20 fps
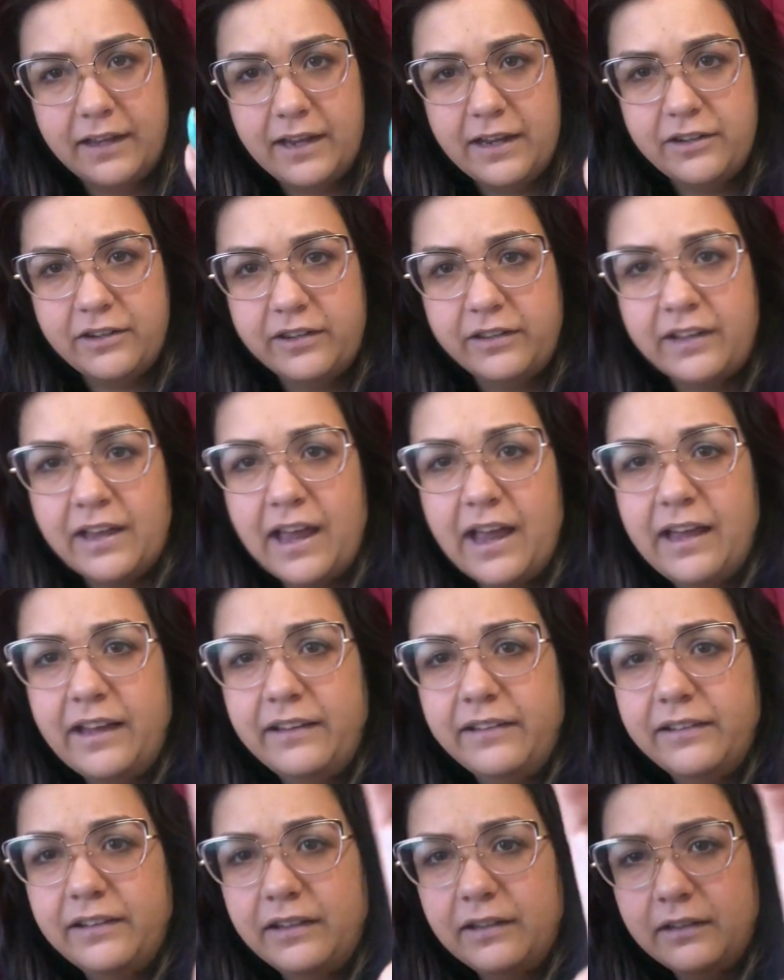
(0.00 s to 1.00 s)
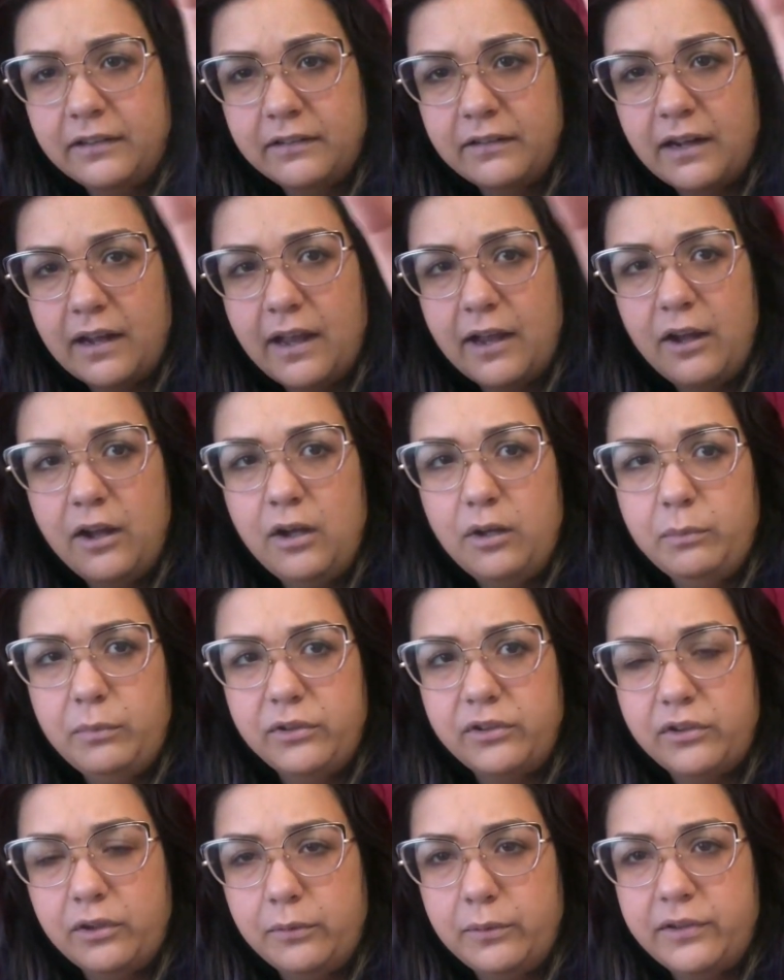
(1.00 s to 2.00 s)
It just has, I
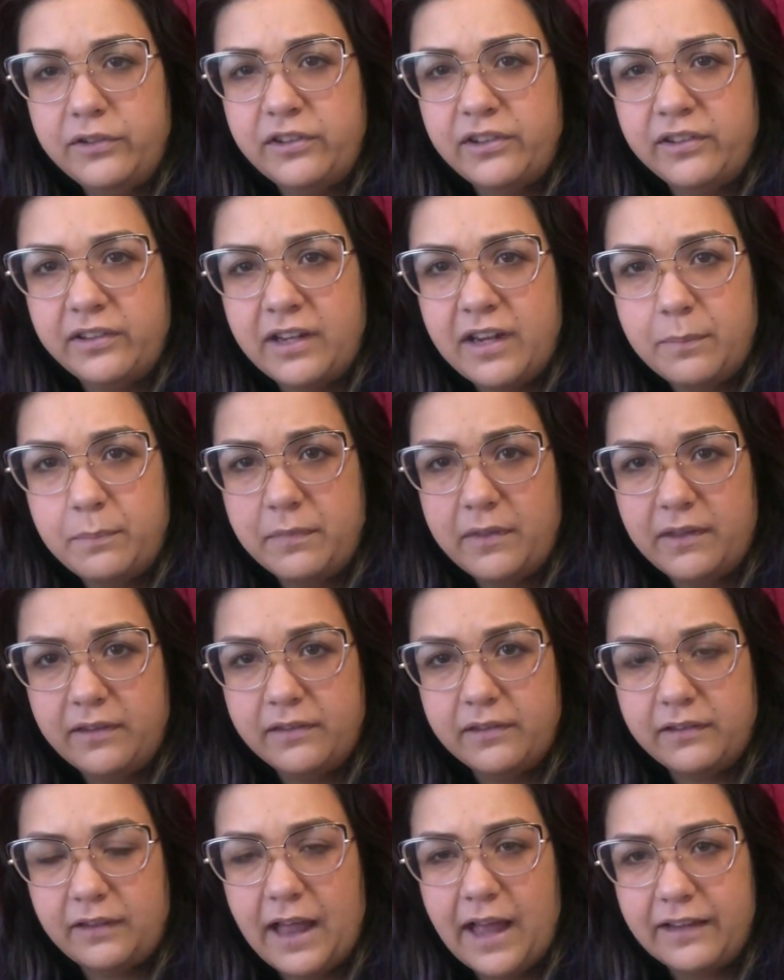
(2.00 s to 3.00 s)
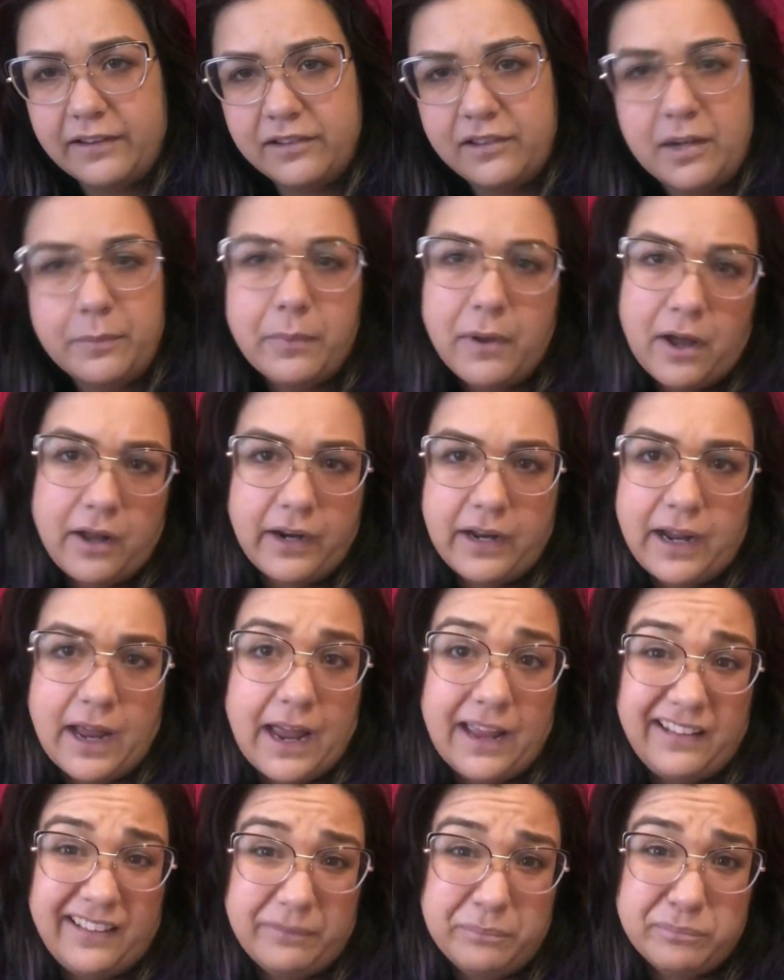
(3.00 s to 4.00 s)
almost always just keep this glass tip on it.
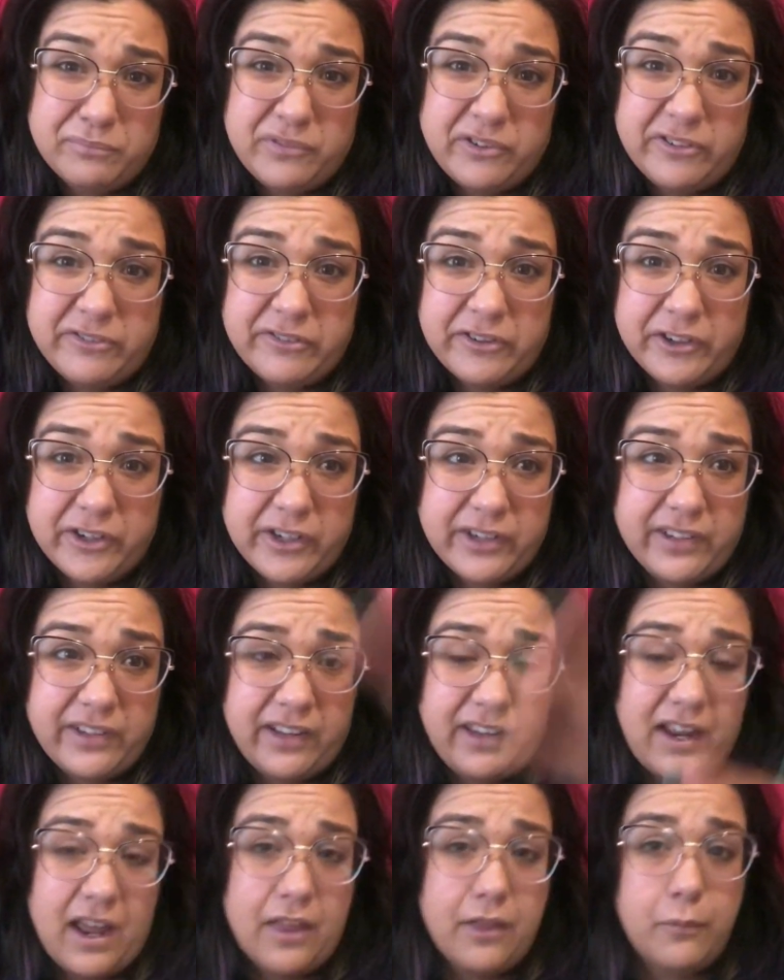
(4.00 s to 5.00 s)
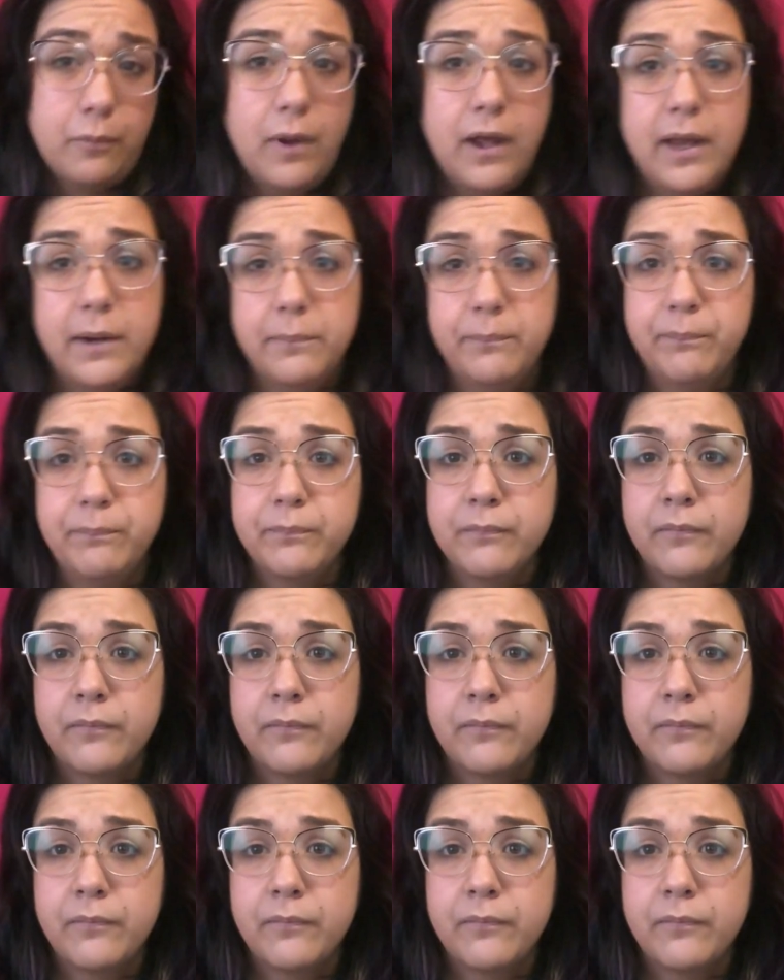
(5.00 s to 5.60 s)
I prefer it to the other one.